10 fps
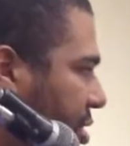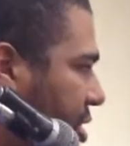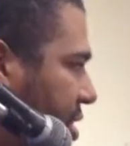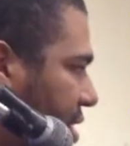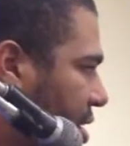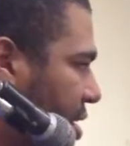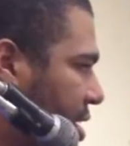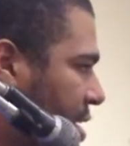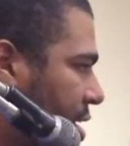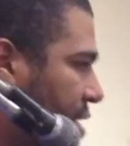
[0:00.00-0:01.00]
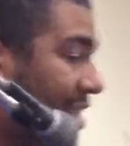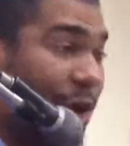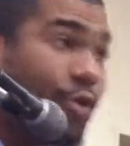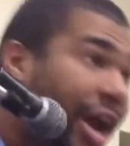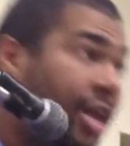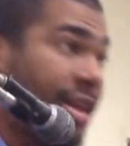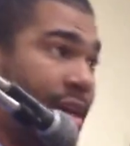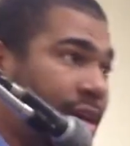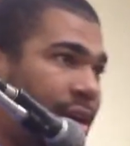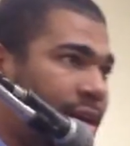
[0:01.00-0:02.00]
entity. Directly.
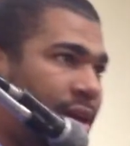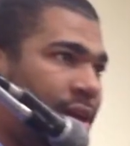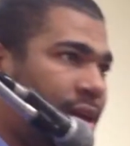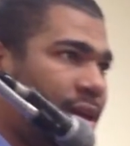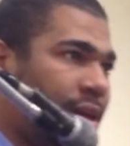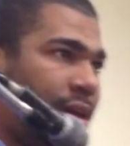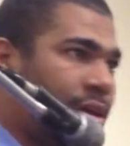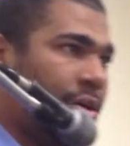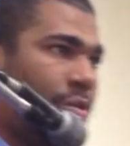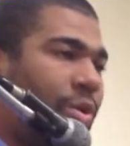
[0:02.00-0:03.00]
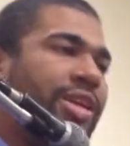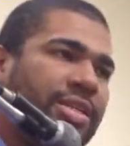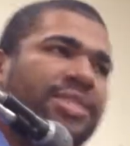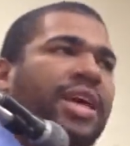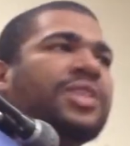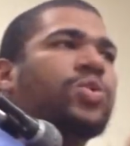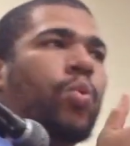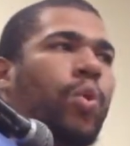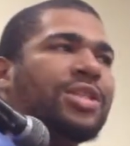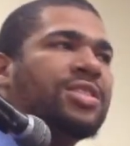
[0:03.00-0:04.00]
When he says,
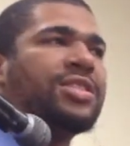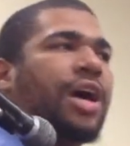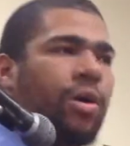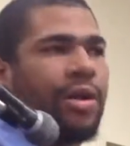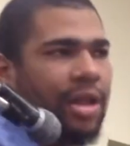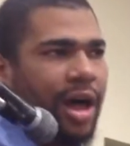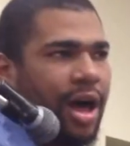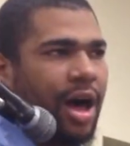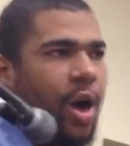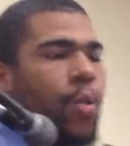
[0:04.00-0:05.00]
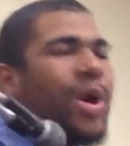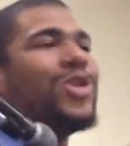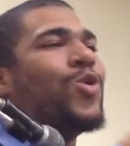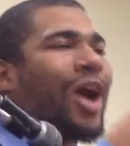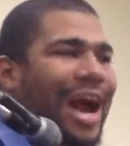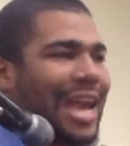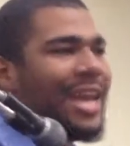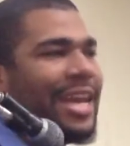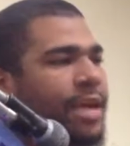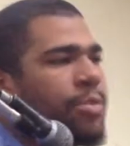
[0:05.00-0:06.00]
wattaqullah, when you
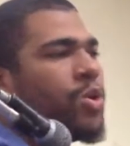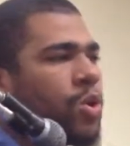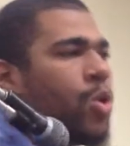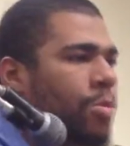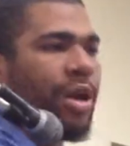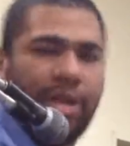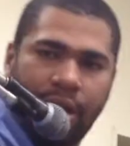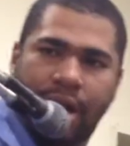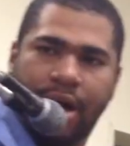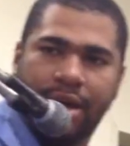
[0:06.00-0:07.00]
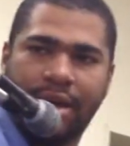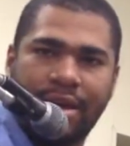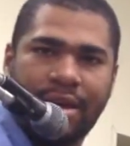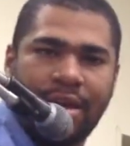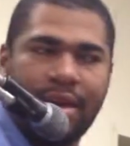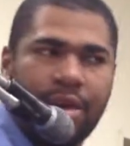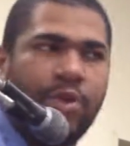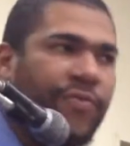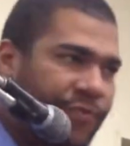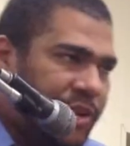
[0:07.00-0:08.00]
allimukumullah,
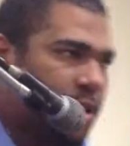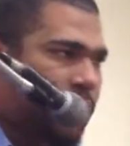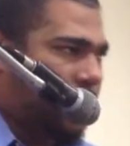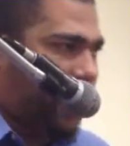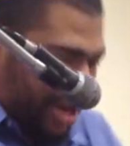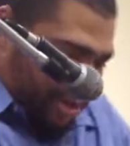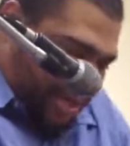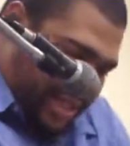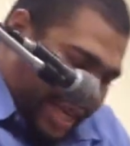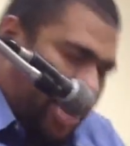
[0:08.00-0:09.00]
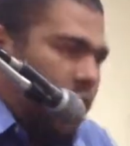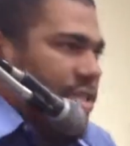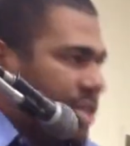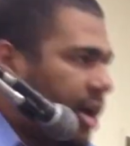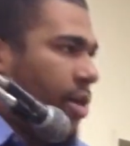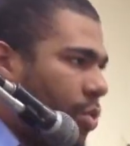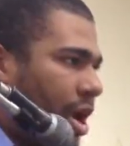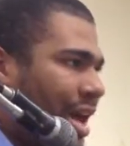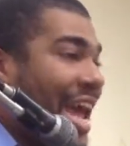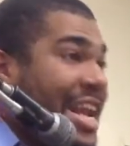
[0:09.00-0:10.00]
you fear Allah, you stay on
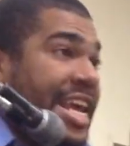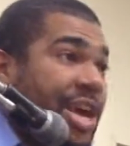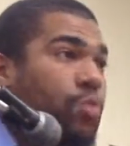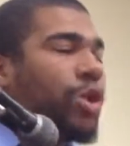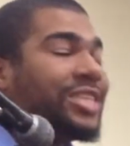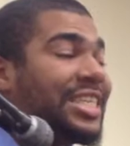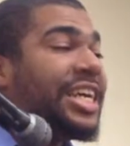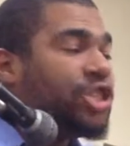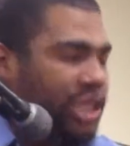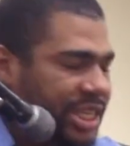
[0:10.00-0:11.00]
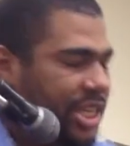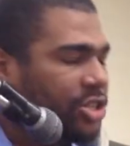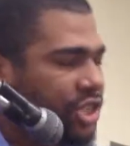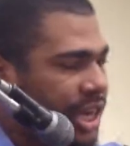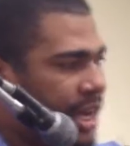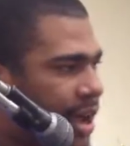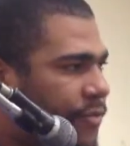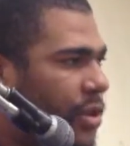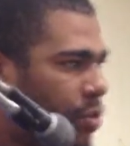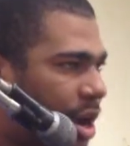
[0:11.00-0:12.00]
taqwa, and He will teach each and
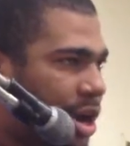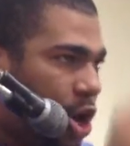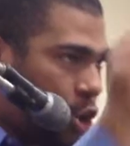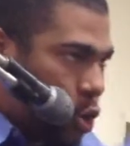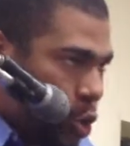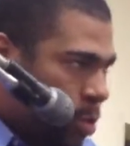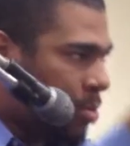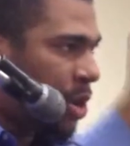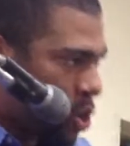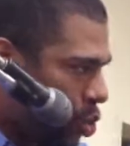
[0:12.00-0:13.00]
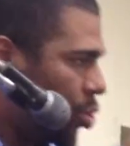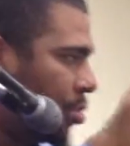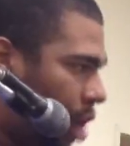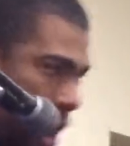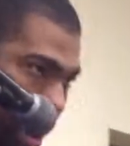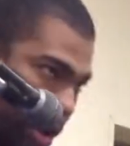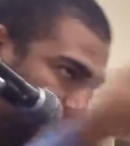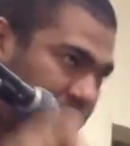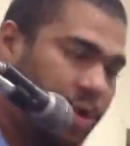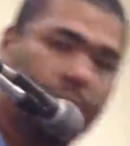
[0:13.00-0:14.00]
every one. Kum,
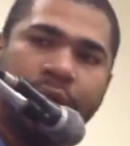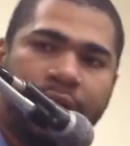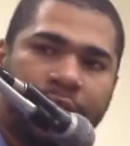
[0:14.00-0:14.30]
all of you,